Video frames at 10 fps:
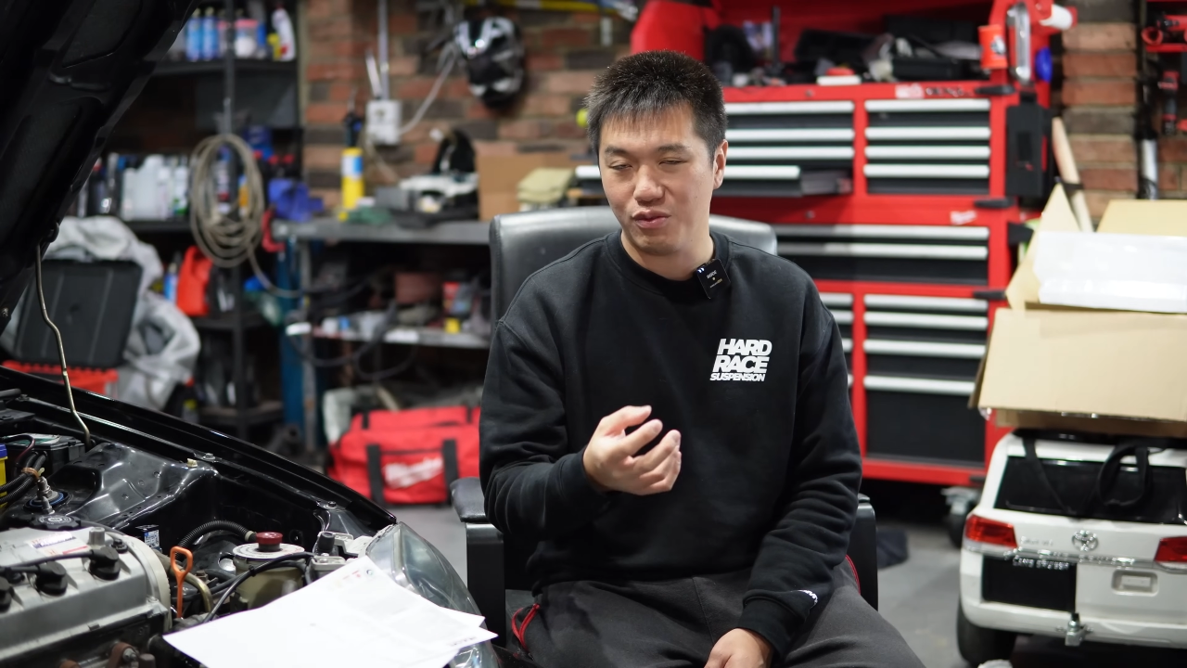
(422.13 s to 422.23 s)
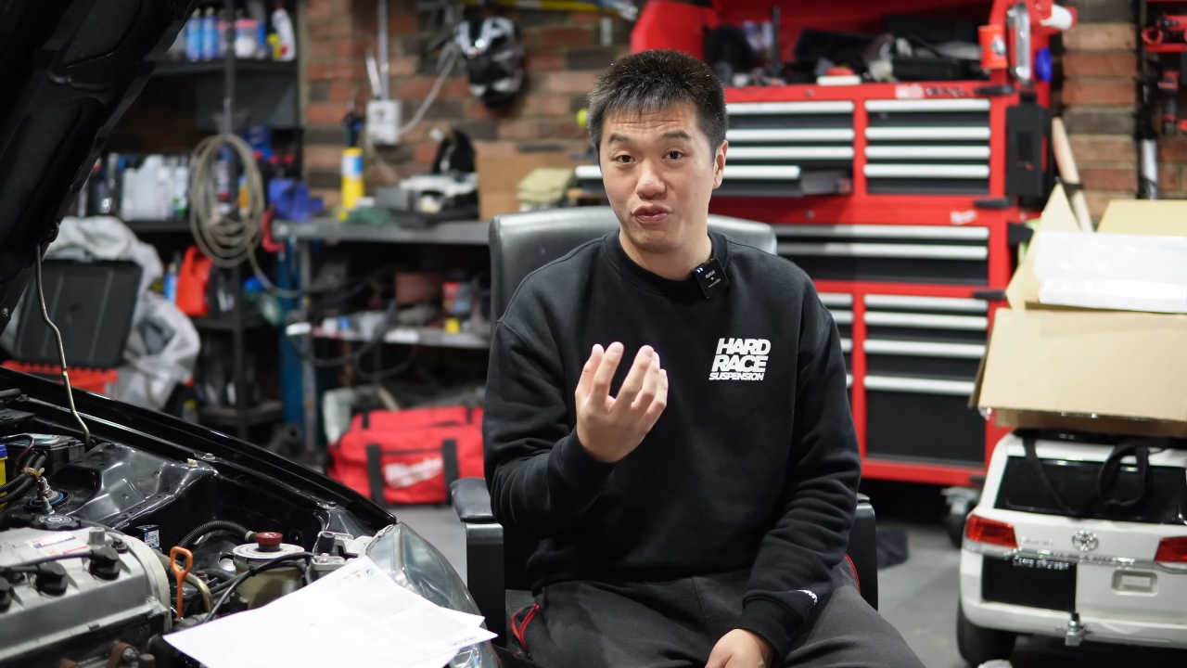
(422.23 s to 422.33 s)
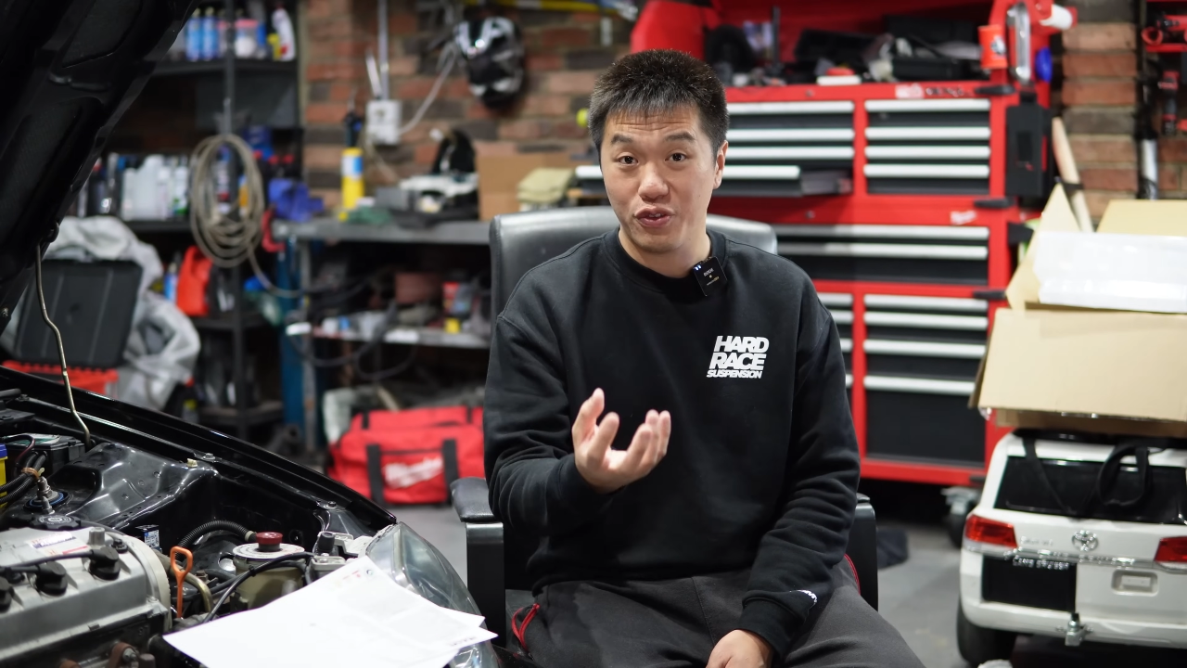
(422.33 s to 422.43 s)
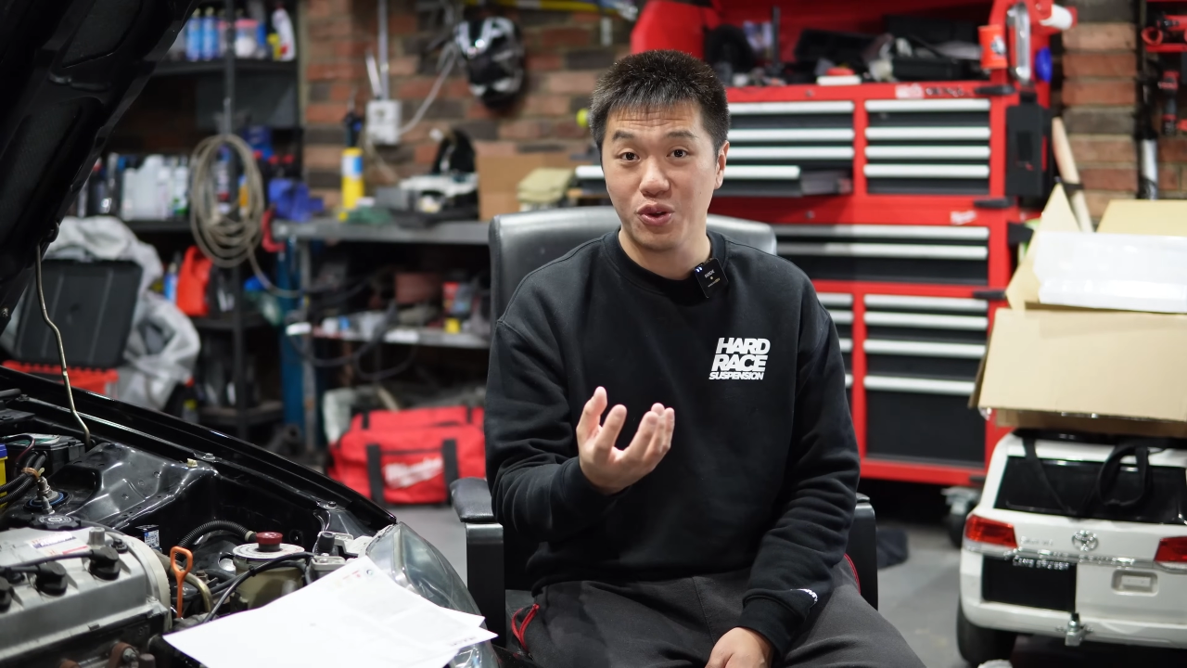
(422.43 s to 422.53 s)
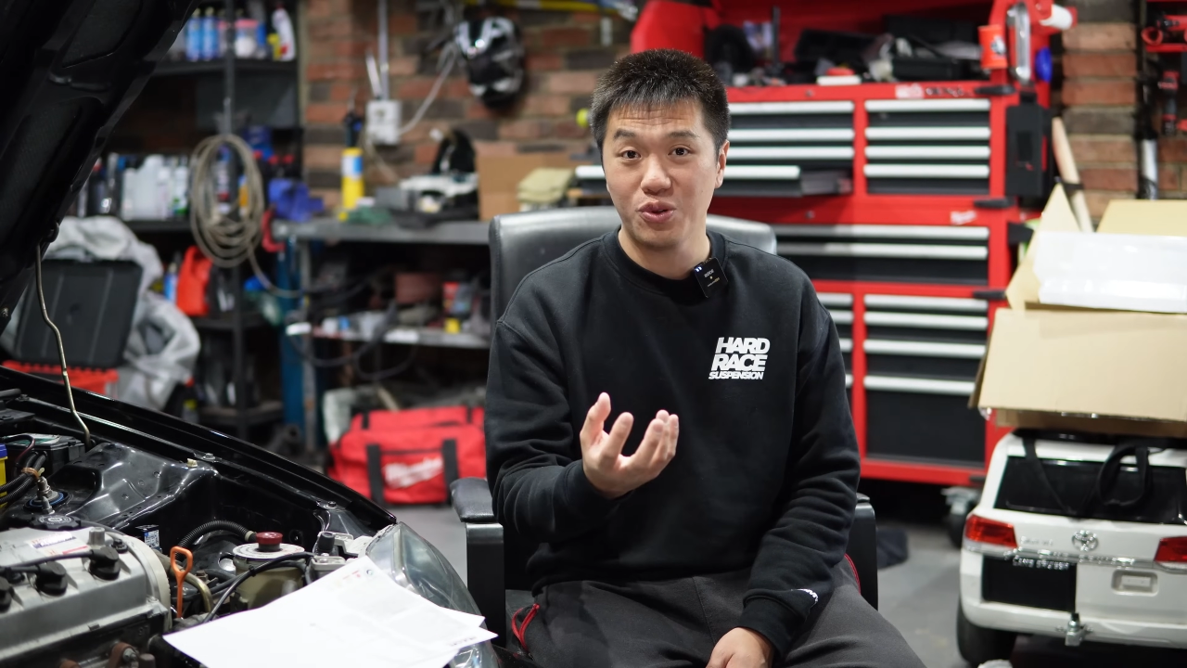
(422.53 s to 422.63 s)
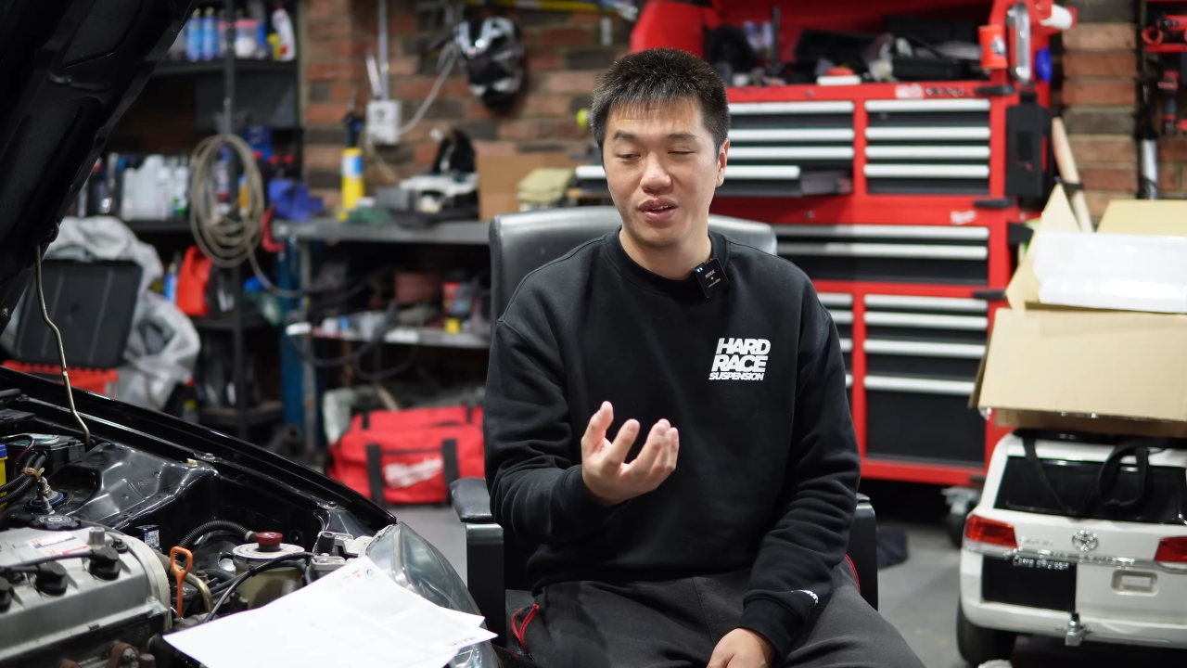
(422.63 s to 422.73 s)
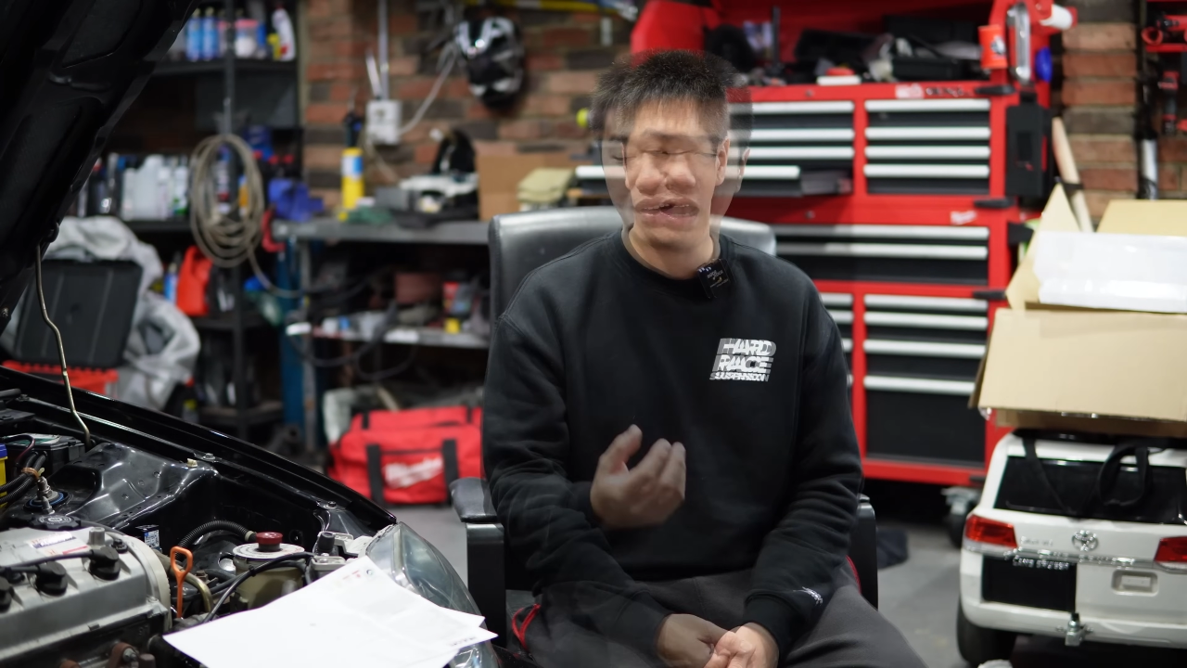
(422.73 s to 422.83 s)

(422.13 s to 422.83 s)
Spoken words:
fuel,